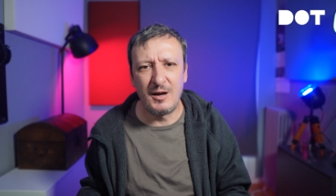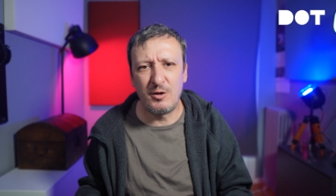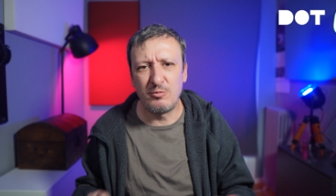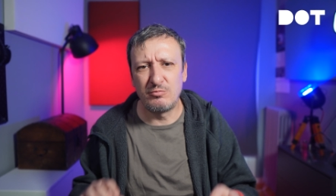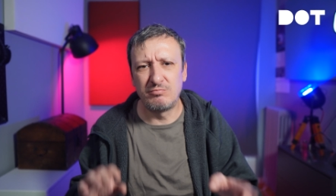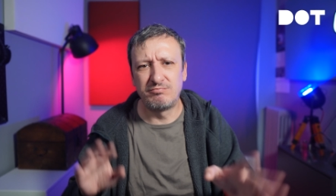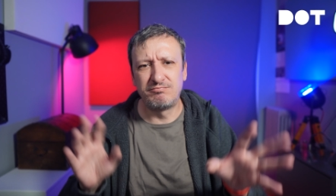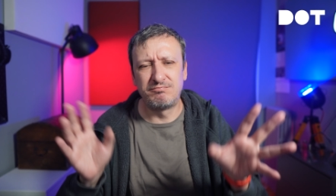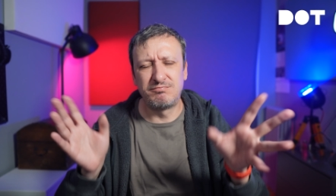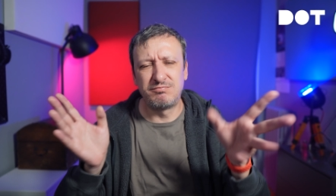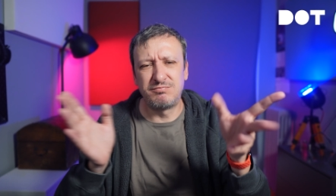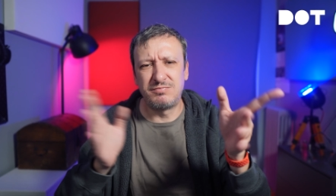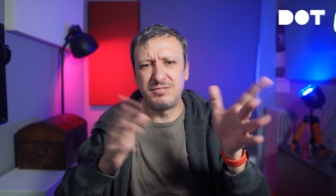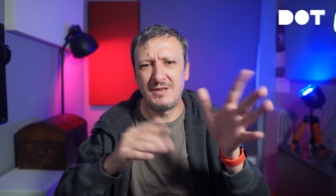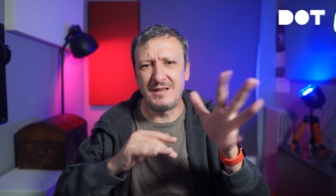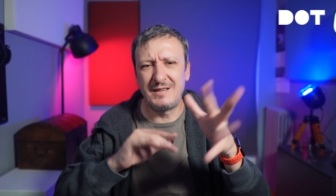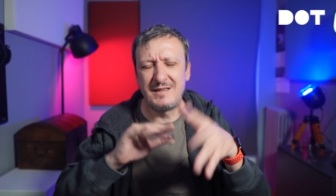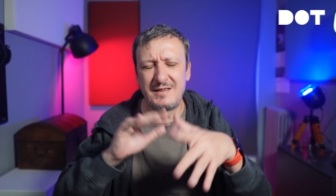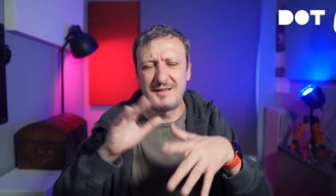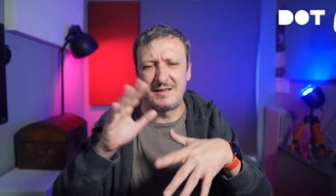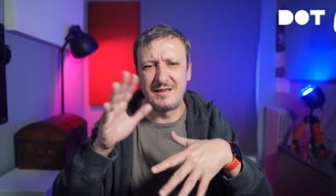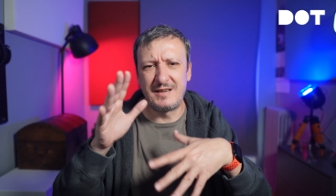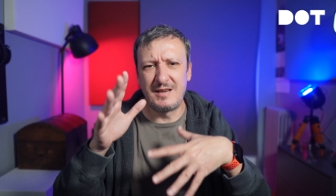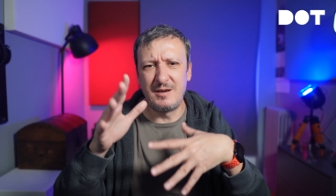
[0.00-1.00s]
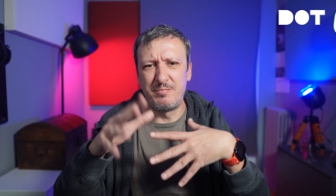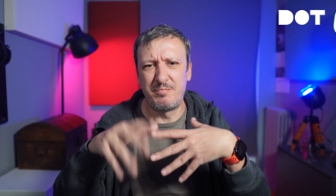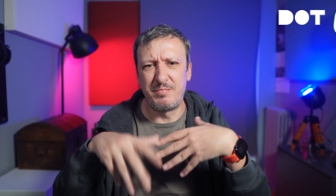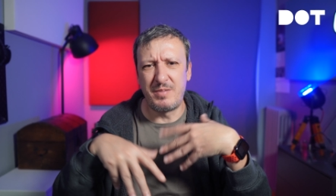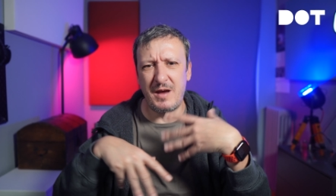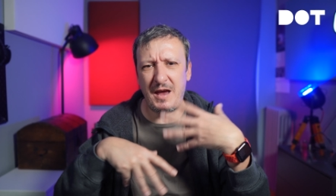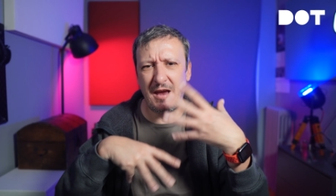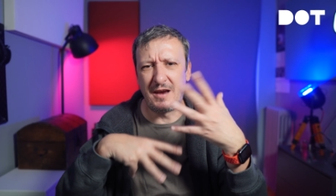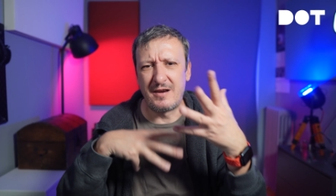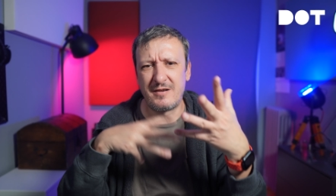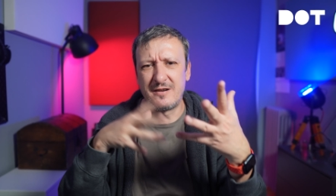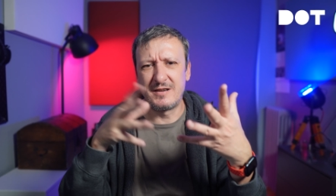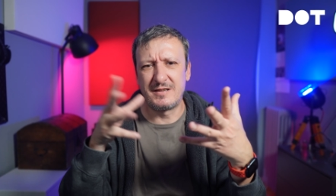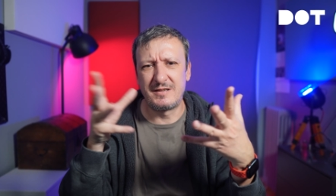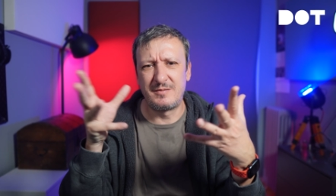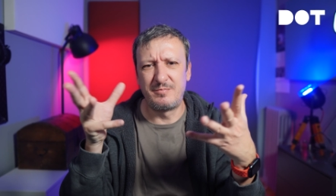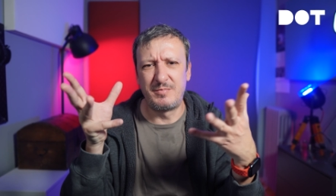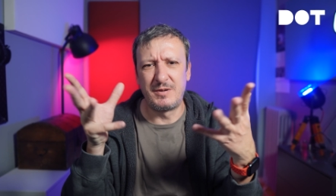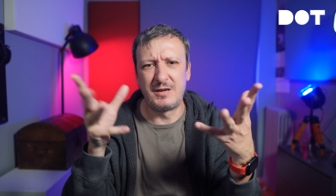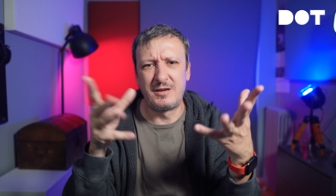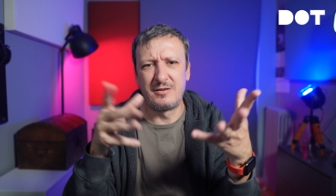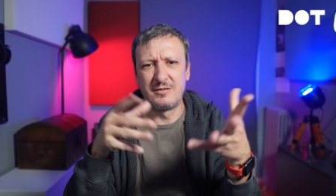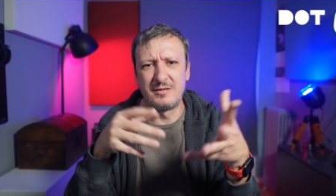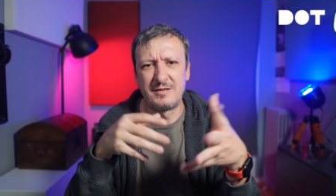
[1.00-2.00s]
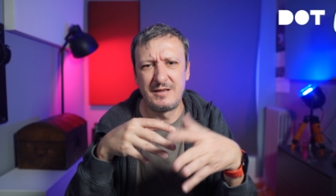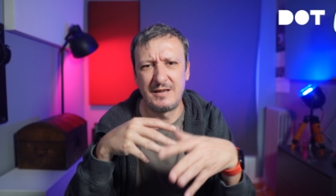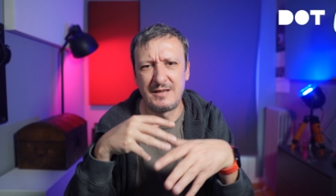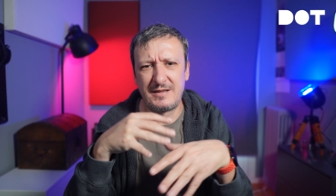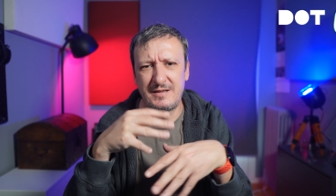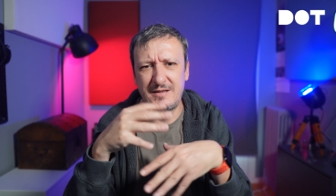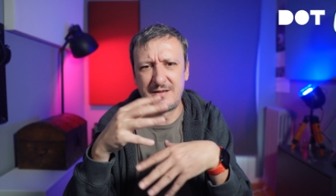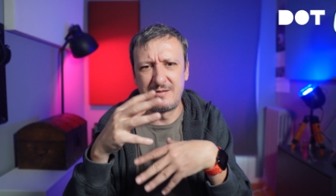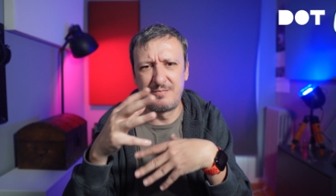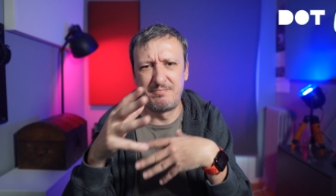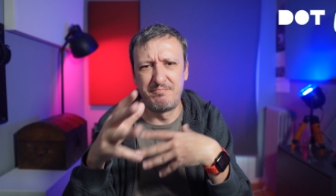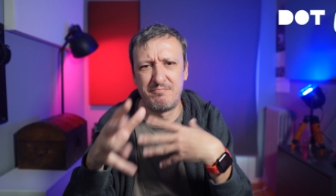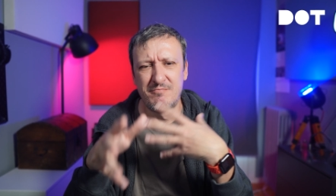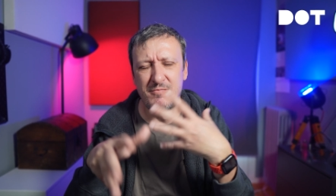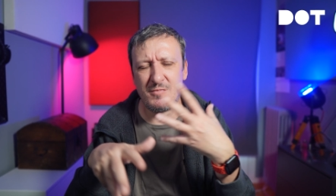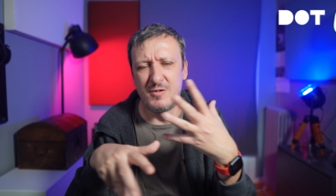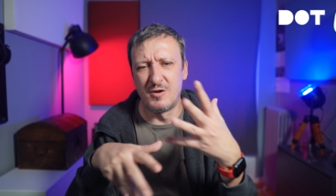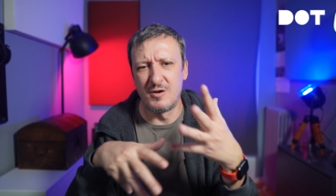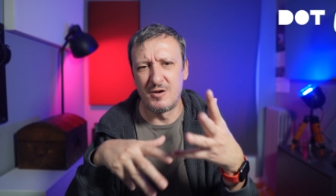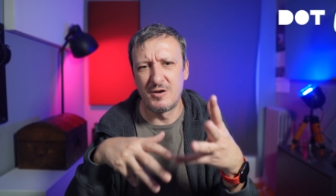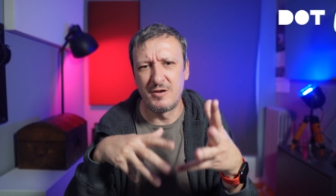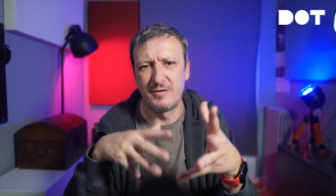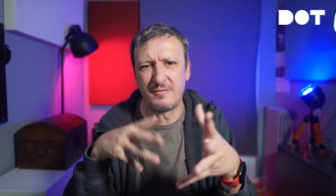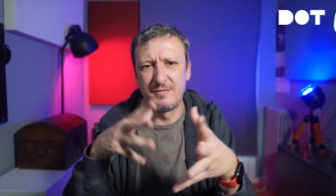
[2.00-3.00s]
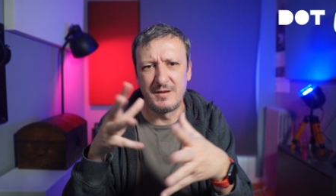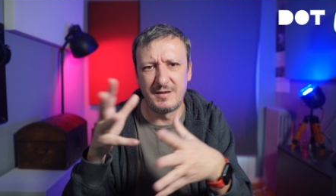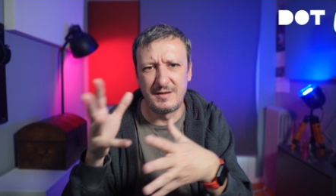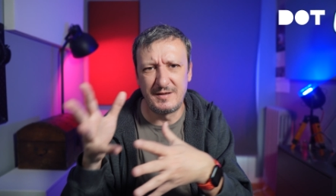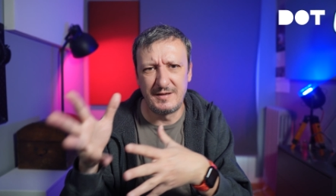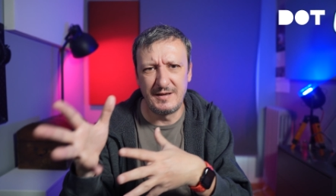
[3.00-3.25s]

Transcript: Now let's skip egress because that's more of the